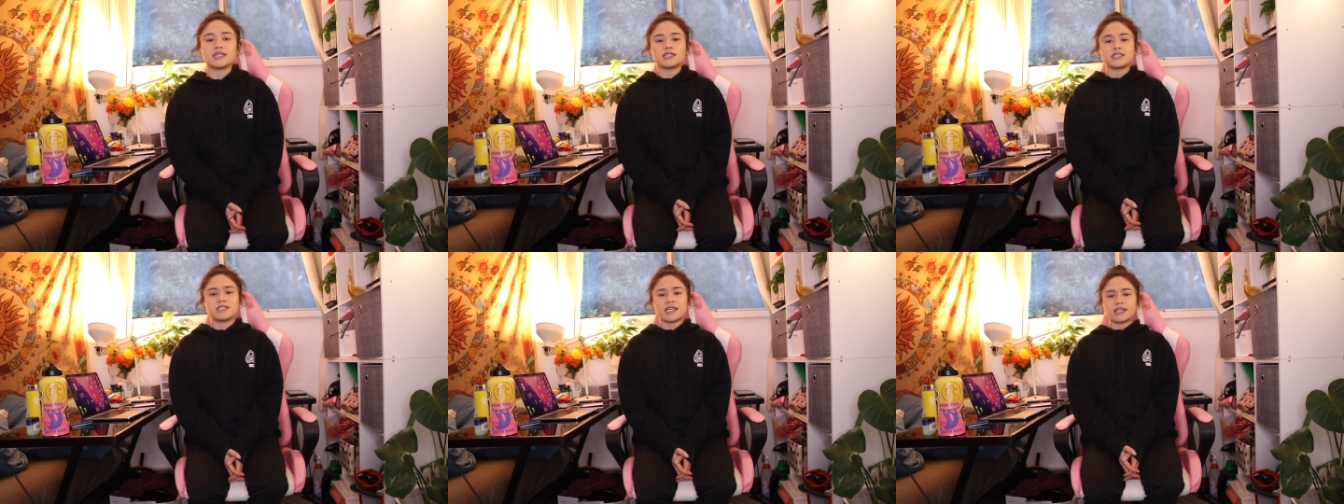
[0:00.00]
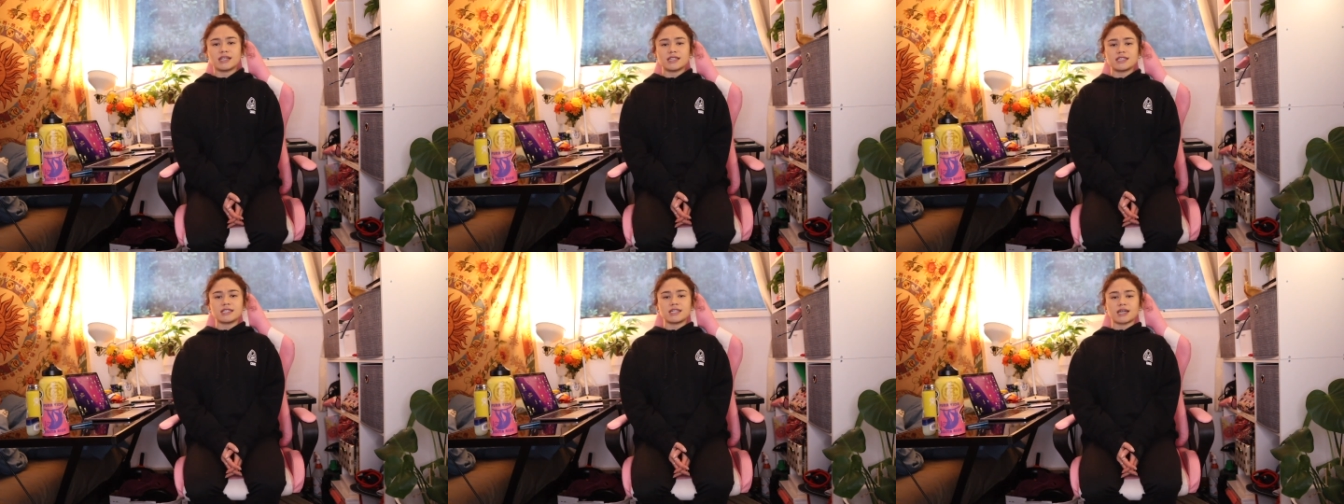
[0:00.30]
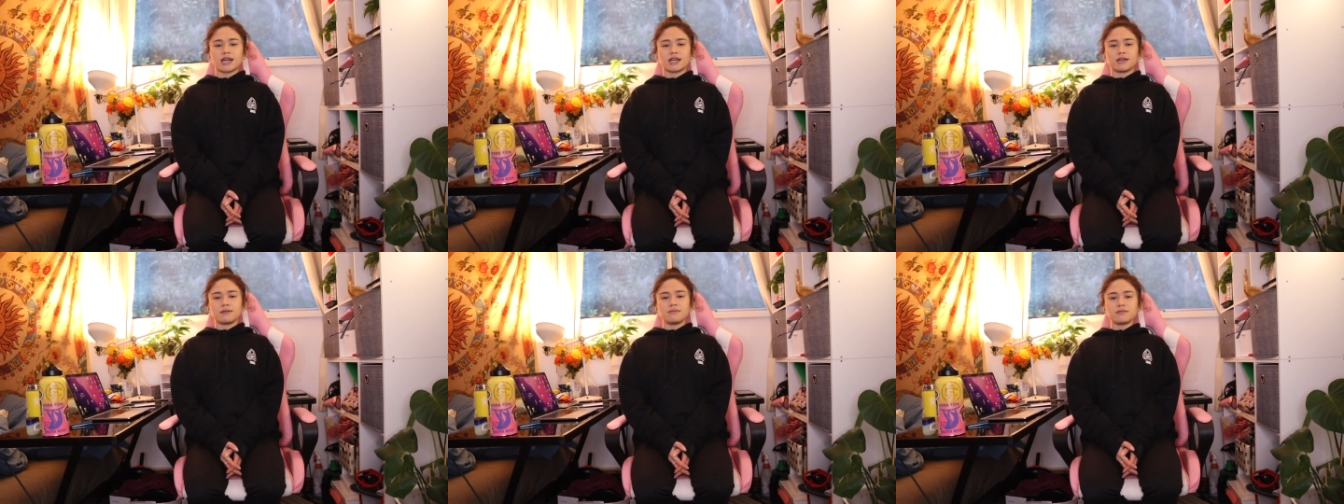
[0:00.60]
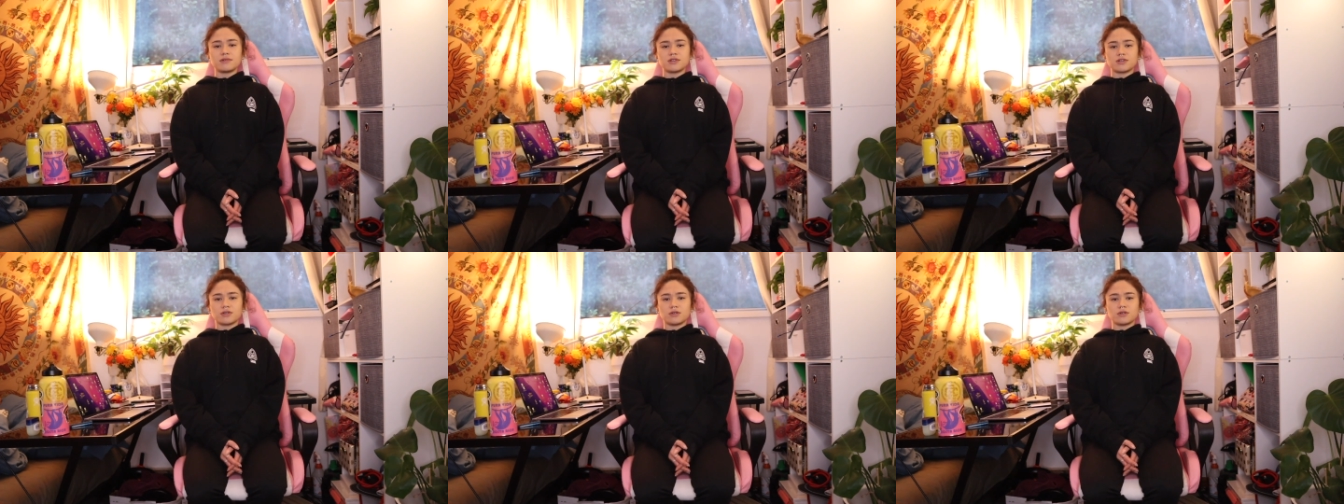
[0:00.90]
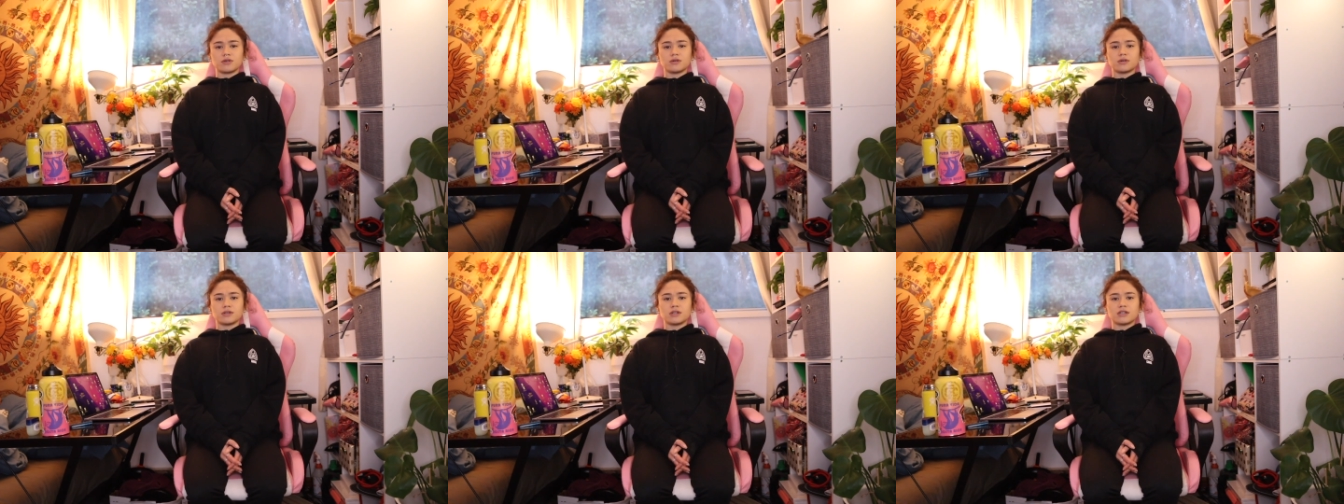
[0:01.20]
take this time
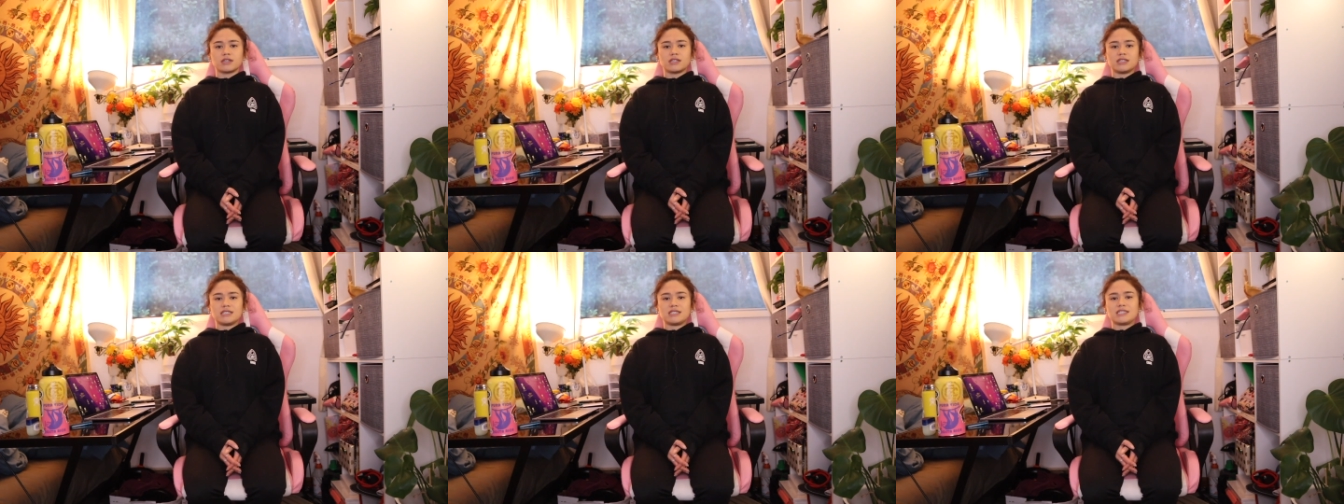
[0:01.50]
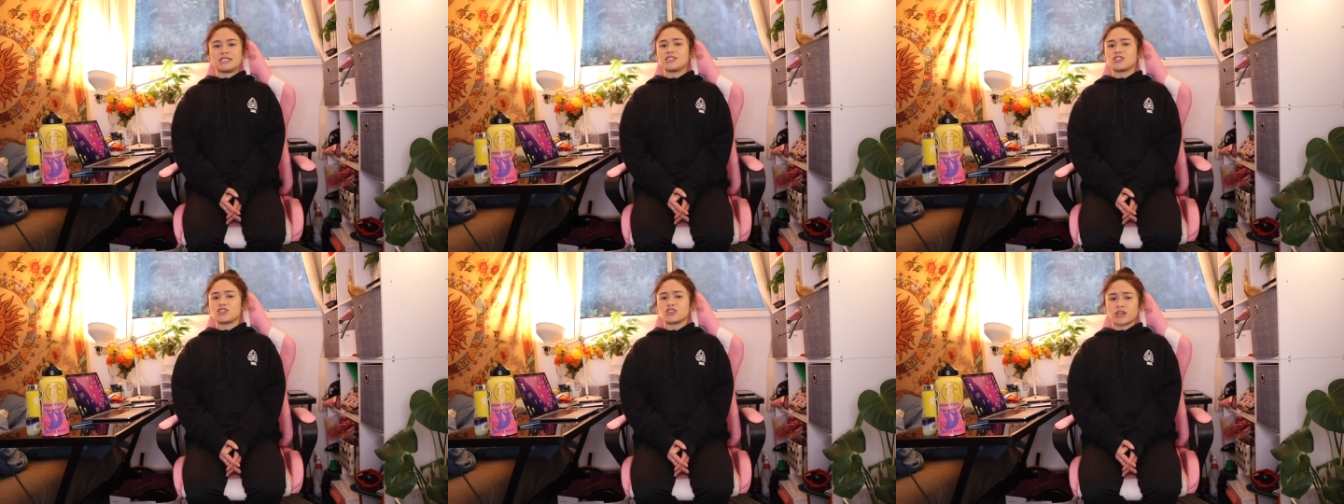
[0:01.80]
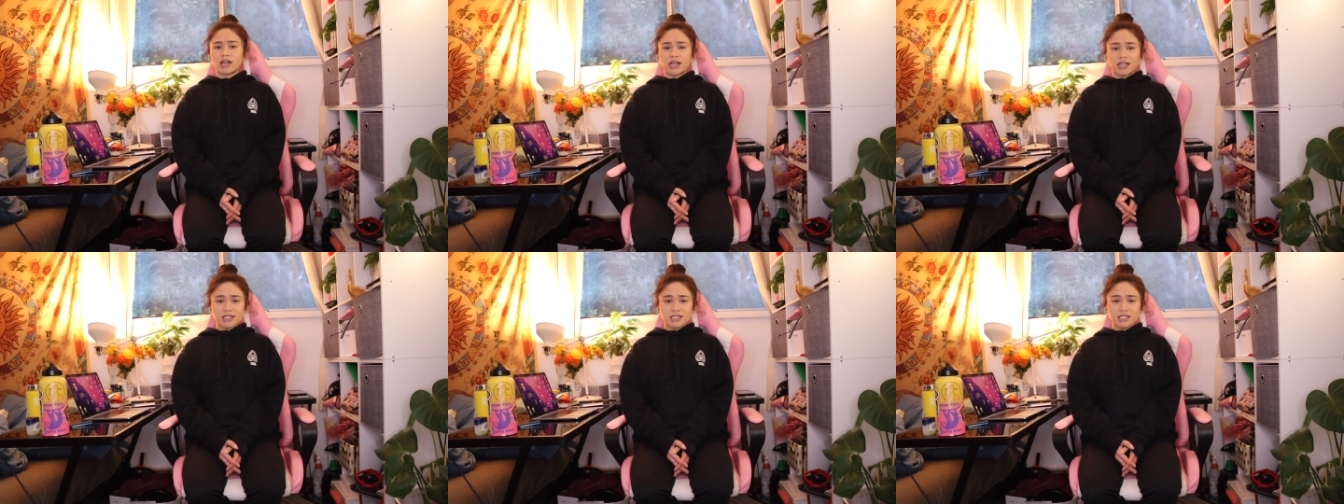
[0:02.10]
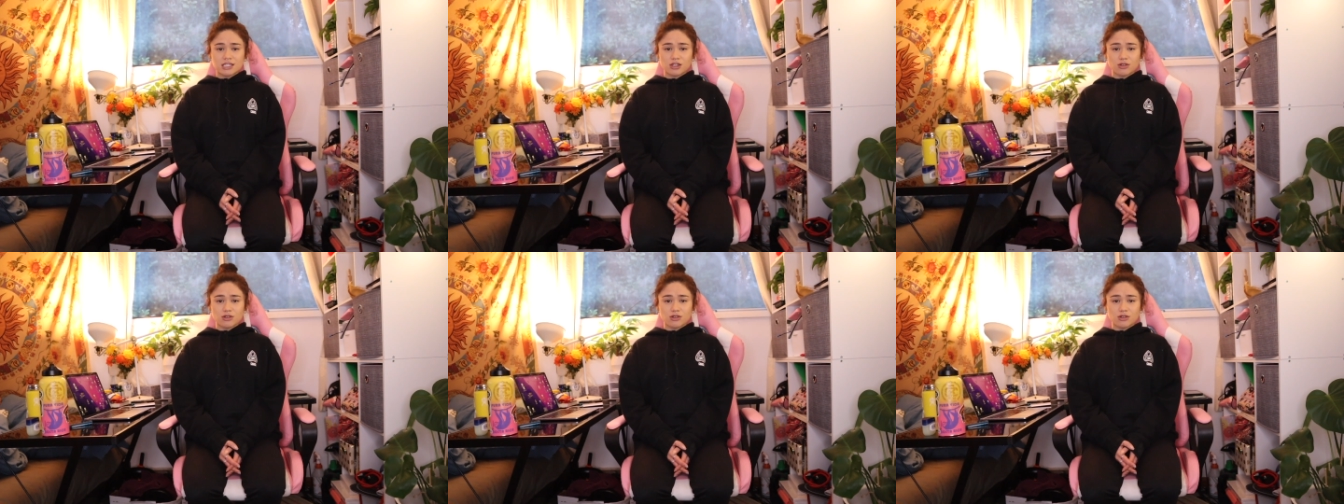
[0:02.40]
to de-stress